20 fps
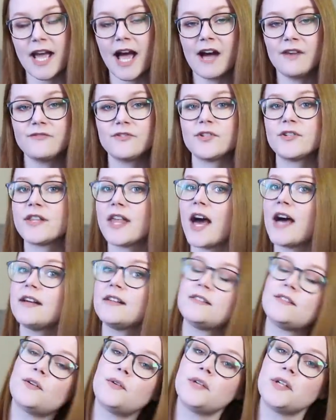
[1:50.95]
After that,
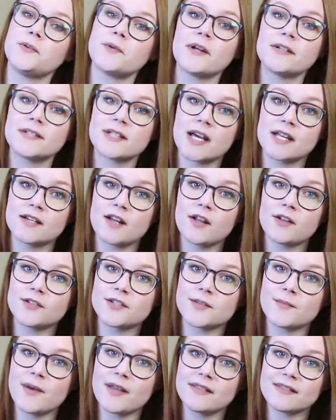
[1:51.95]
it's only around
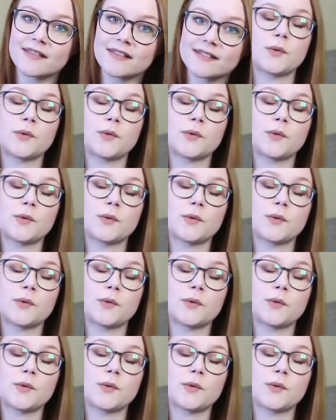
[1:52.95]
$10 a month.